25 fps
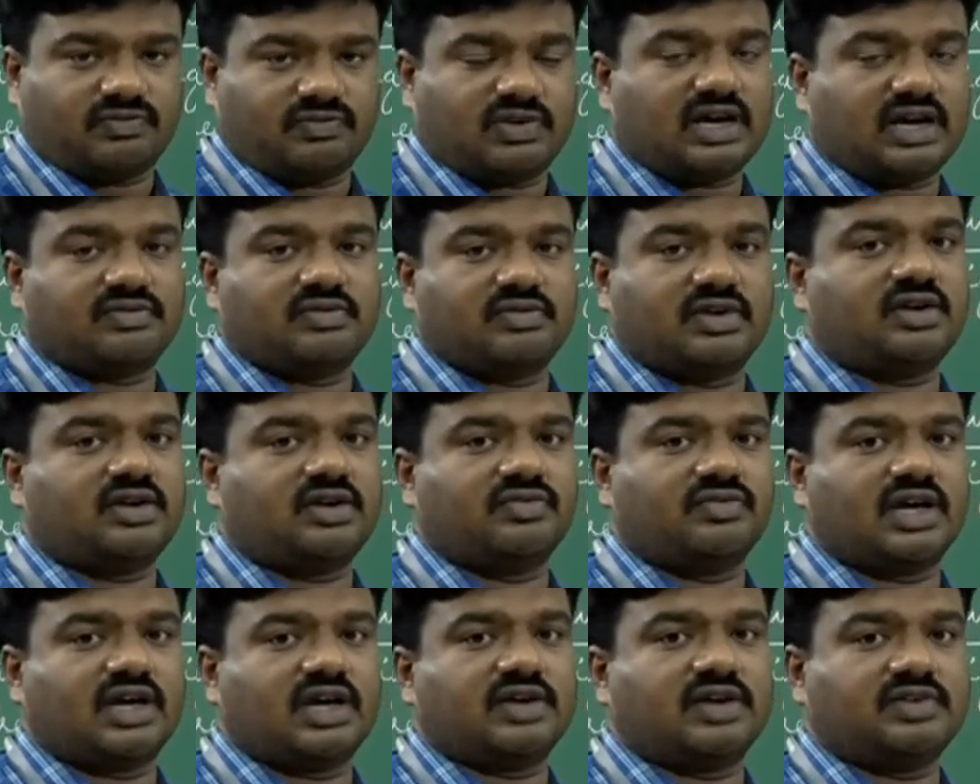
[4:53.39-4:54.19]
We
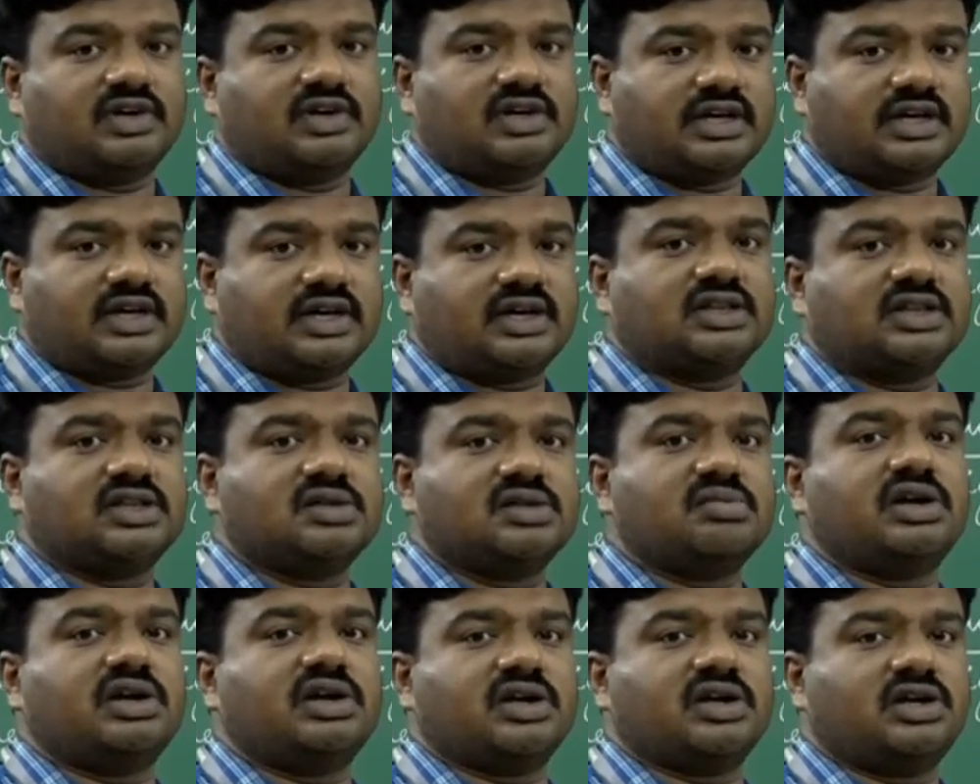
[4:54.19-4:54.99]
haven't taken
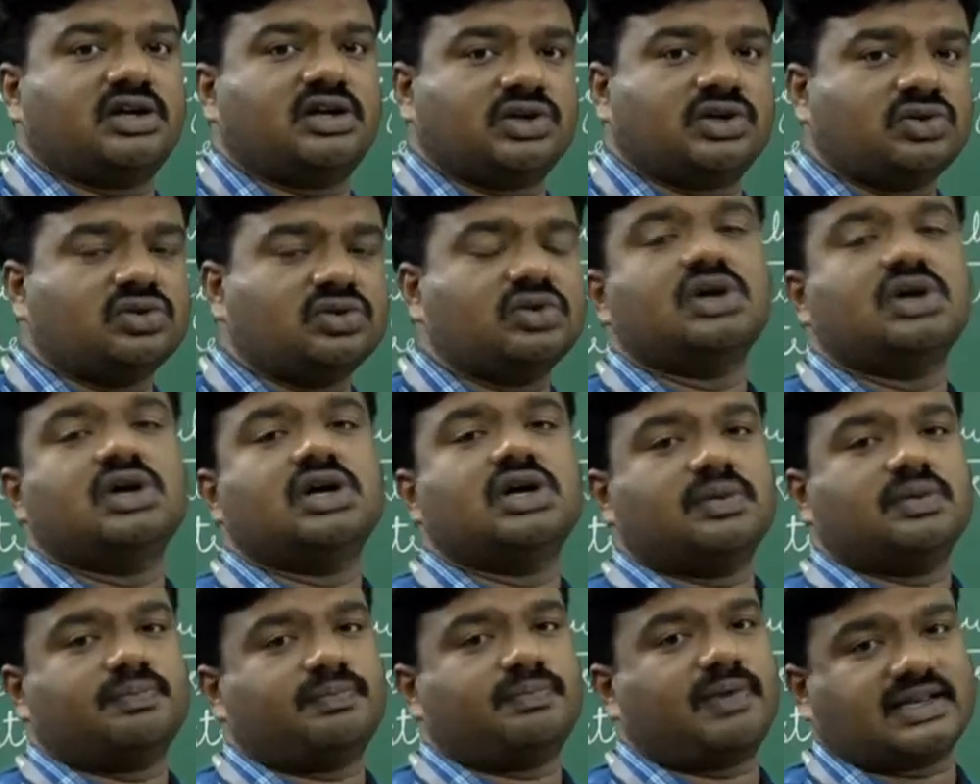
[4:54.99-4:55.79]
the material to
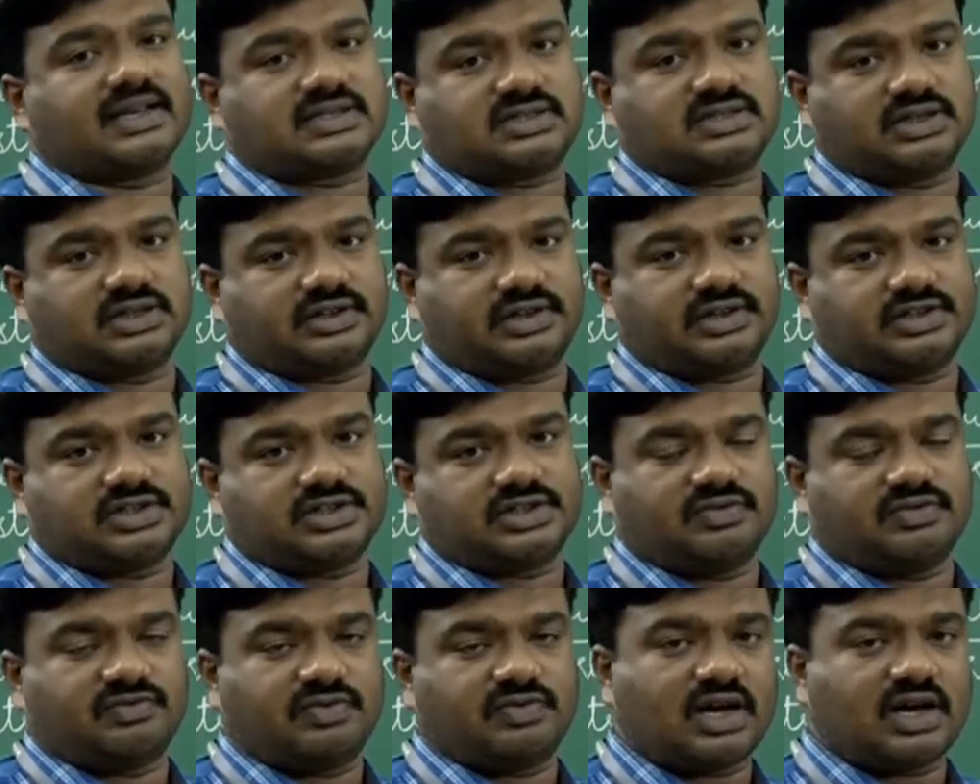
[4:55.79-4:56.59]
plastic
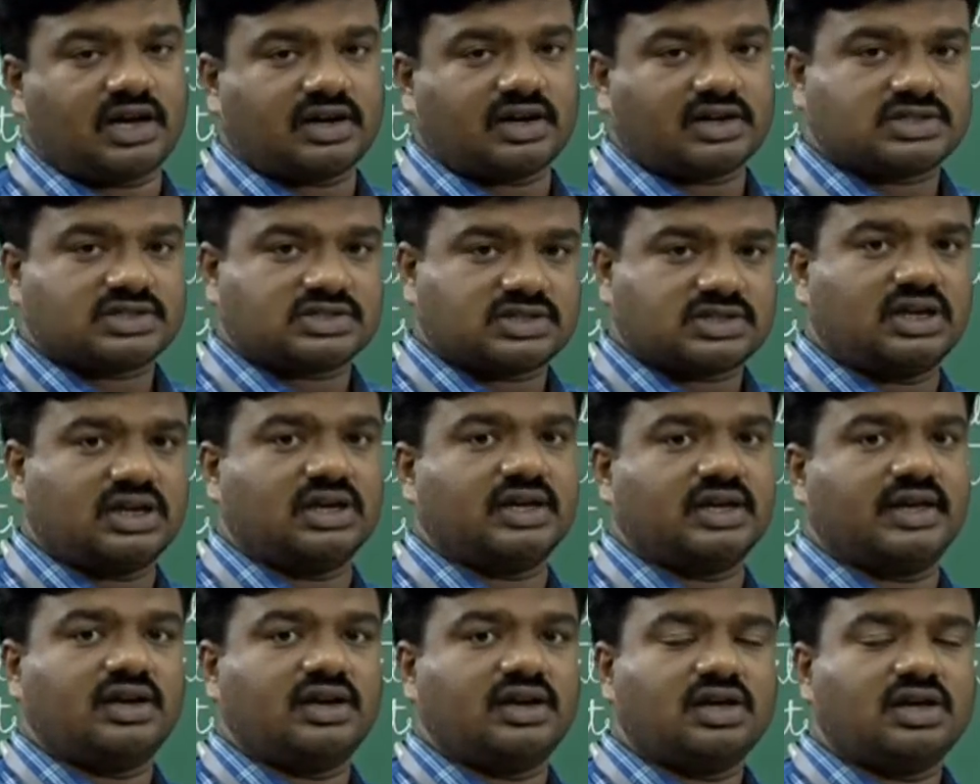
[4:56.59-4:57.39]
region. We are still
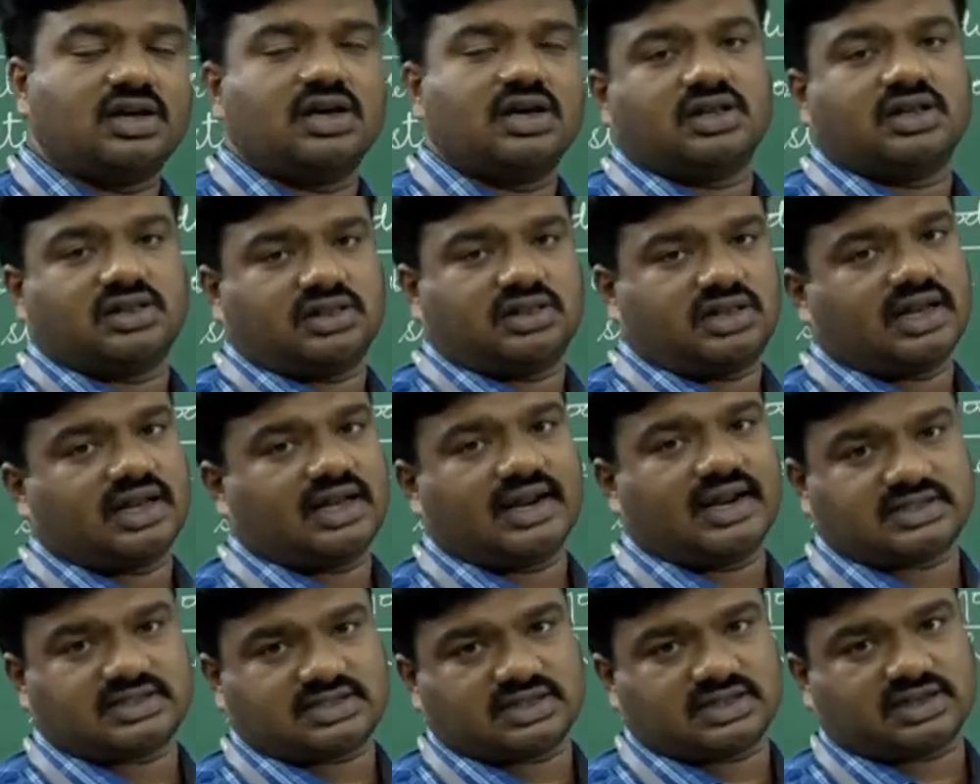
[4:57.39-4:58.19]
in the
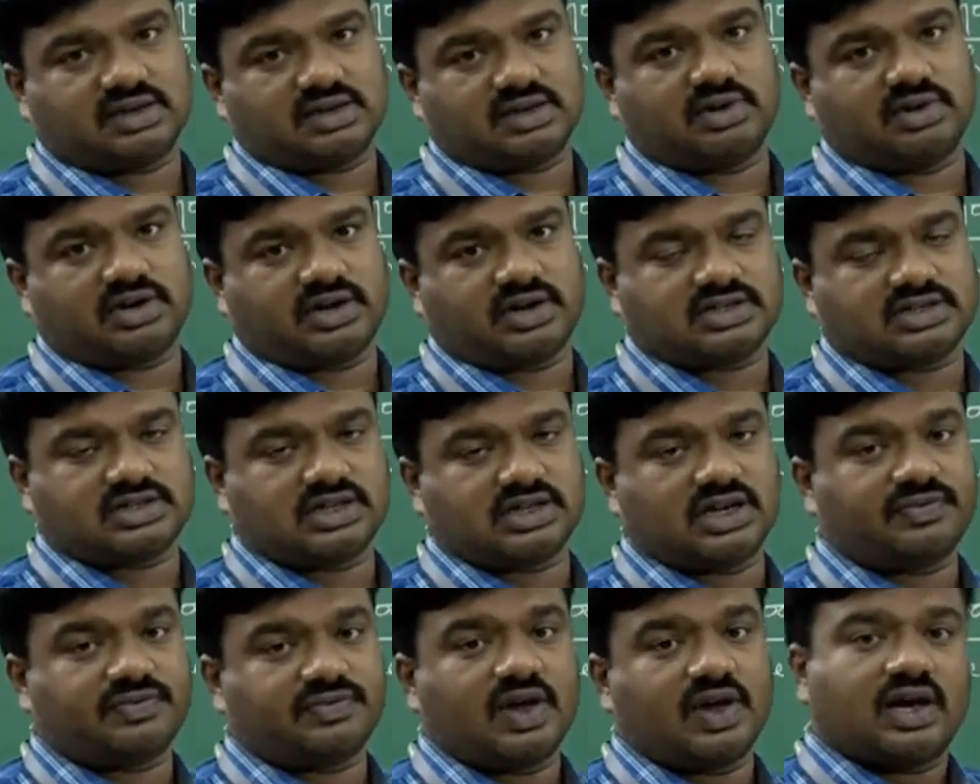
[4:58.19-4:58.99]
elastic limit
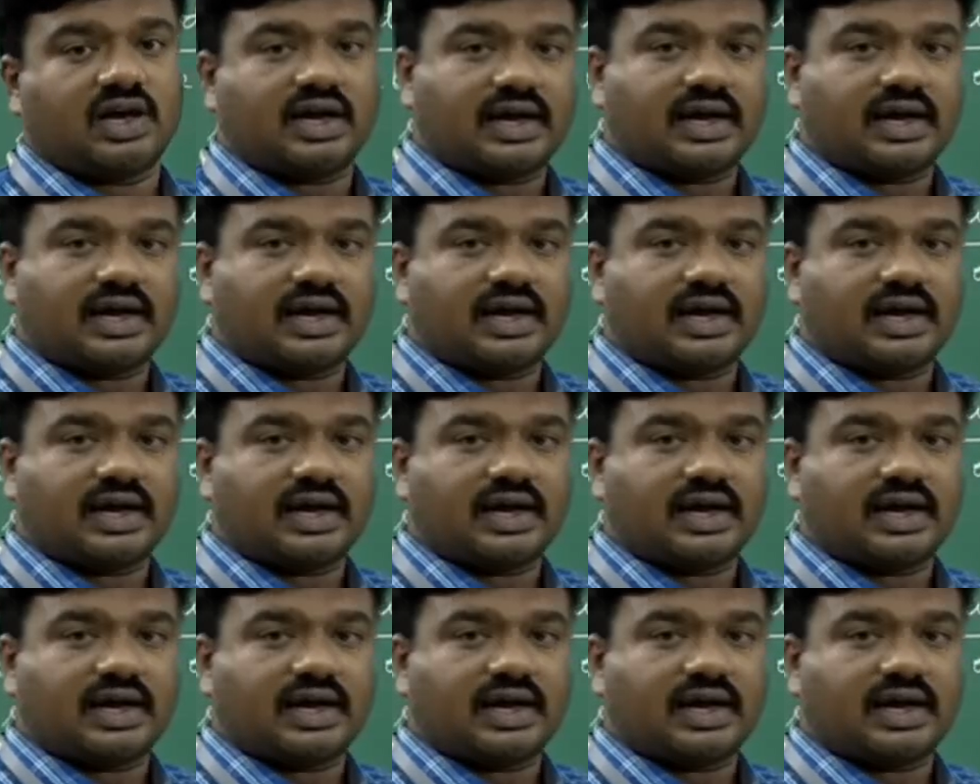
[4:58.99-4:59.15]
itself.